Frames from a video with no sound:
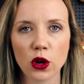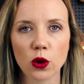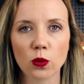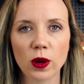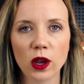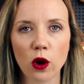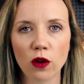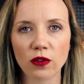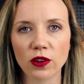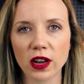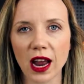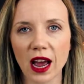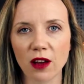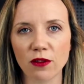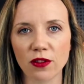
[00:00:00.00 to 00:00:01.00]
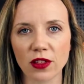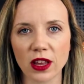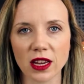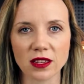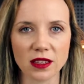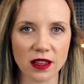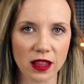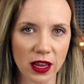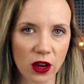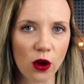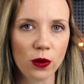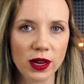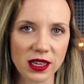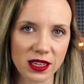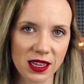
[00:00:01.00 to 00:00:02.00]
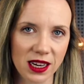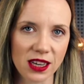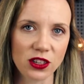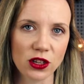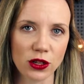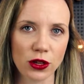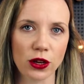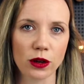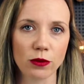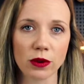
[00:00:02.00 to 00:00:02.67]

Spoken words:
we often have things that they're going to need to learn,